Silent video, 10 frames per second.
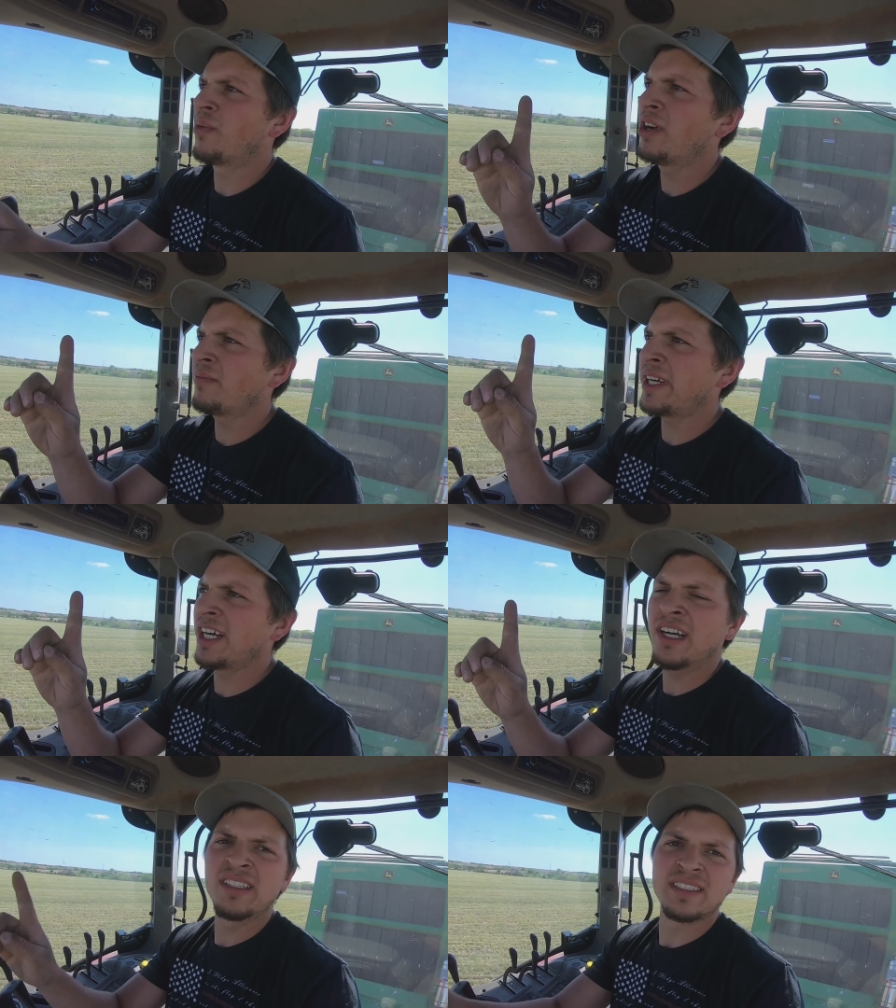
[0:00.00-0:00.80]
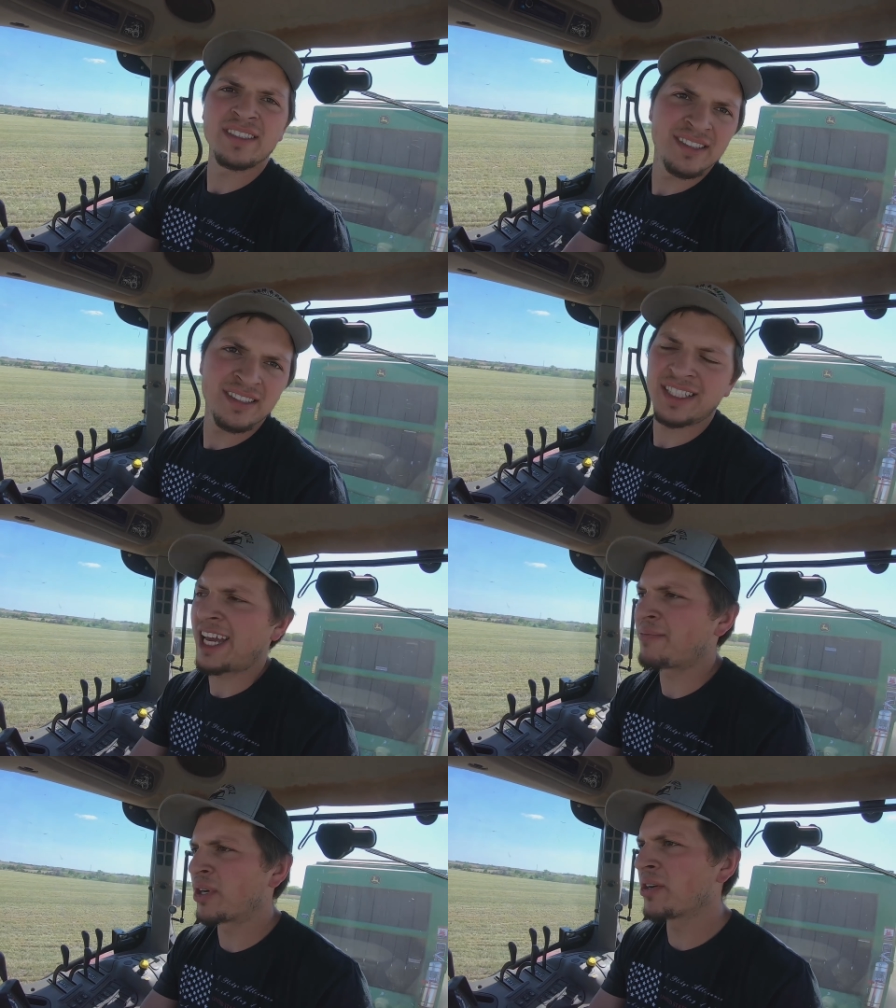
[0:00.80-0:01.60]
one bale
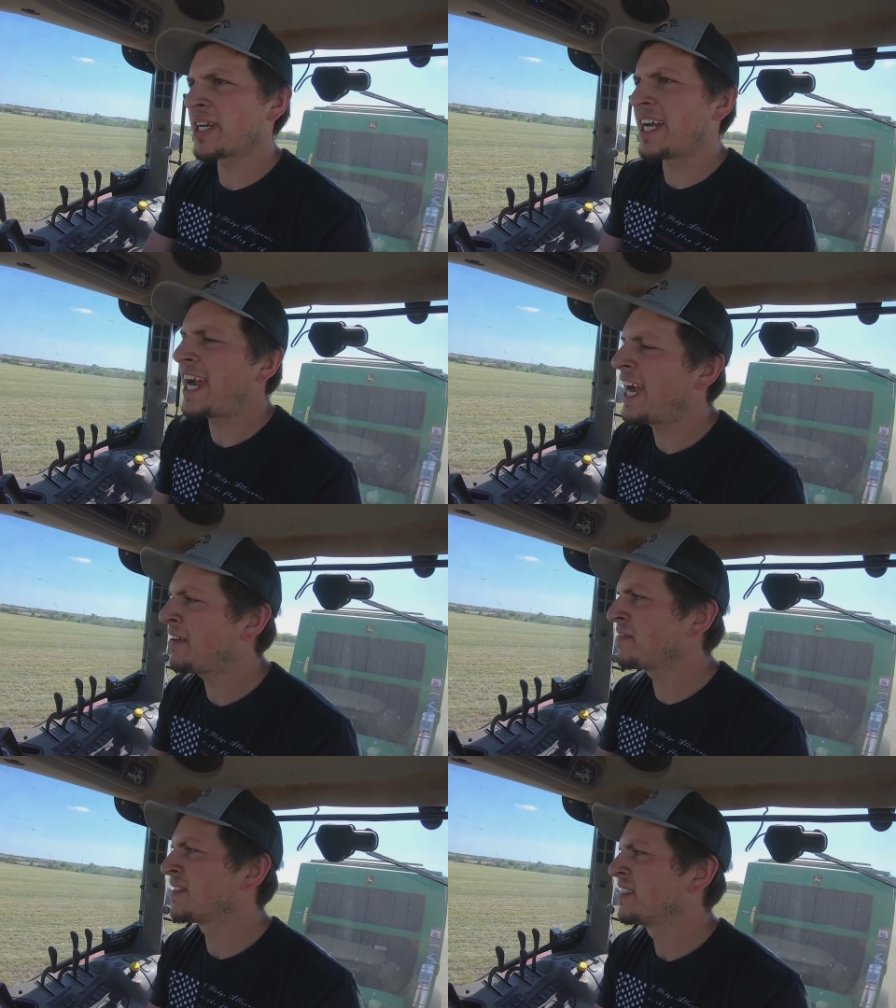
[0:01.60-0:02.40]
that broke in half,